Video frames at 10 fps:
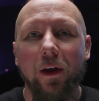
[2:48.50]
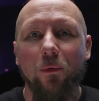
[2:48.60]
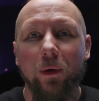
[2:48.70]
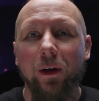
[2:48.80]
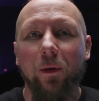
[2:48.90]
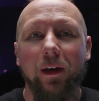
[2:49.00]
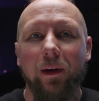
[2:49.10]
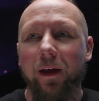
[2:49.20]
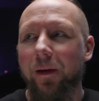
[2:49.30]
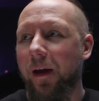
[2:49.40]
unreal,
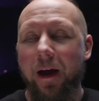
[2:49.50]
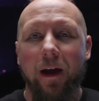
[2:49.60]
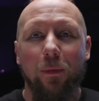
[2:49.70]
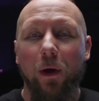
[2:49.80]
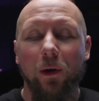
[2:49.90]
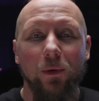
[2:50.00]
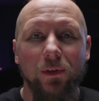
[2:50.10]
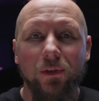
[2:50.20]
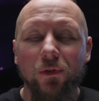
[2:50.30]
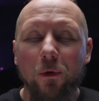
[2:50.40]
and I thought it was
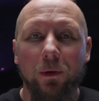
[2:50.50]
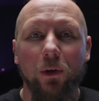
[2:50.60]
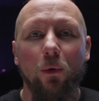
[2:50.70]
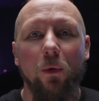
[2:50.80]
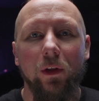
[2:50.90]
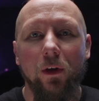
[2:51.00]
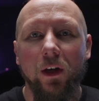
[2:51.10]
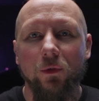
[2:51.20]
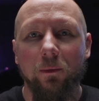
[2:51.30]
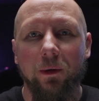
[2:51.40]
super cool that
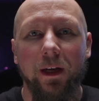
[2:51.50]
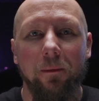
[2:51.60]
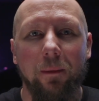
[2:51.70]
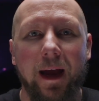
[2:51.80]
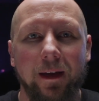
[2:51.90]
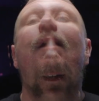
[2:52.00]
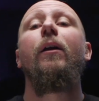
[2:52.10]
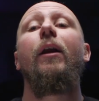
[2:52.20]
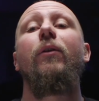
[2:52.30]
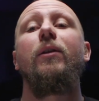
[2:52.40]
Dodge was bringing it back.
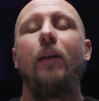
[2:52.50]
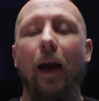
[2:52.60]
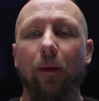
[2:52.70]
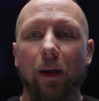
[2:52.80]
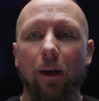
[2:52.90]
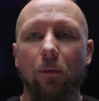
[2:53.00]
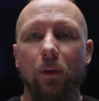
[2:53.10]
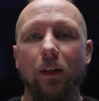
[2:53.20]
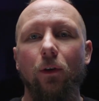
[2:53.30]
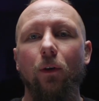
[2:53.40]
Now, the styling of
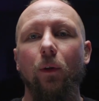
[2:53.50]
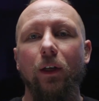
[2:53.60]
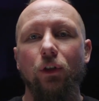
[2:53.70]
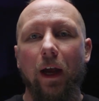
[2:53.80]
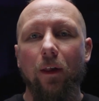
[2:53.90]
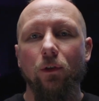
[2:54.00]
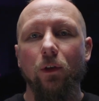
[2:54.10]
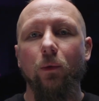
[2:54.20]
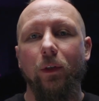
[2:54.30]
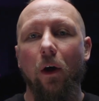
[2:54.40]
these early
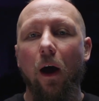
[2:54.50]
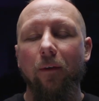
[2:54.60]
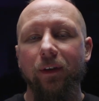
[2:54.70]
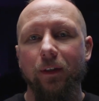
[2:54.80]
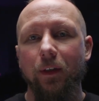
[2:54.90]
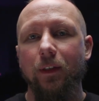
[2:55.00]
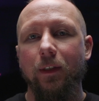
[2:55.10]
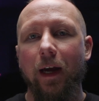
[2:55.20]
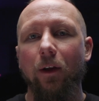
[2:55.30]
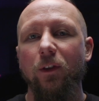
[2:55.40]
Challengers was obviously
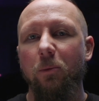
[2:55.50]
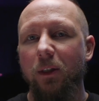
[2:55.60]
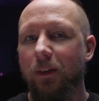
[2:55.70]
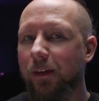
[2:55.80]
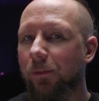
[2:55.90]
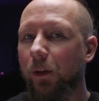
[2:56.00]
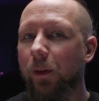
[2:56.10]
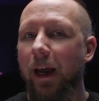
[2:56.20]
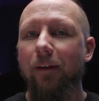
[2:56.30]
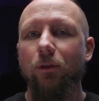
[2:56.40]
styled
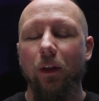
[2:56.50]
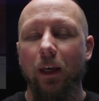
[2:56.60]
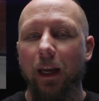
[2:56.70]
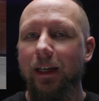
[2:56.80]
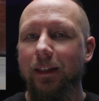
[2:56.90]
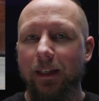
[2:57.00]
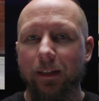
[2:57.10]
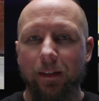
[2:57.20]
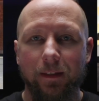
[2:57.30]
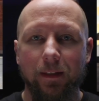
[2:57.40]
specifically after the
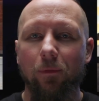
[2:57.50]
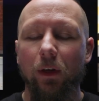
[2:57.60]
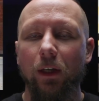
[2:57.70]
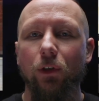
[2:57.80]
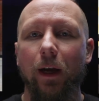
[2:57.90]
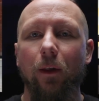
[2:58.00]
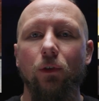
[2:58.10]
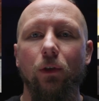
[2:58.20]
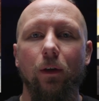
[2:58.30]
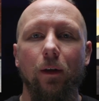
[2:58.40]
1970
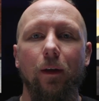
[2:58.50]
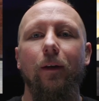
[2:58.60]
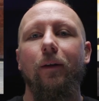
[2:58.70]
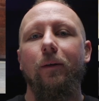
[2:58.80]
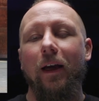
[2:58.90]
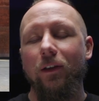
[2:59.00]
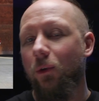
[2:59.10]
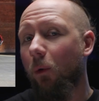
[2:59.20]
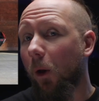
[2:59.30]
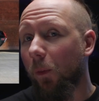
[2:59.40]
Challenger, as
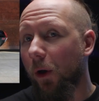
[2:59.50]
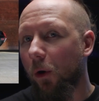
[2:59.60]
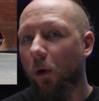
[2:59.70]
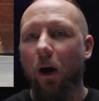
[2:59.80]
you all know,